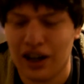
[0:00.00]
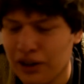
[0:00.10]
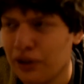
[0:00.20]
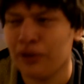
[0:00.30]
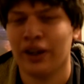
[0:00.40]

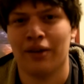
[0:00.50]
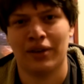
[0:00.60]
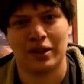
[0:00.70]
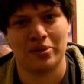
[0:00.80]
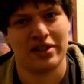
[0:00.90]
Oh, that
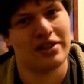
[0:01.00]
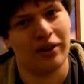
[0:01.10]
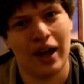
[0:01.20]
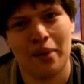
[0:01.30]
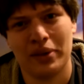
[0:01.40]
makes me
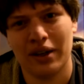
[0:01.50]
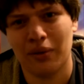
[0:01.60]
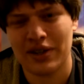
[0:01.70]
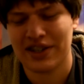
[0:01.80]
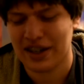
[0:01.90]
so happy it
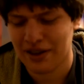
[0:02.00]
wasn't.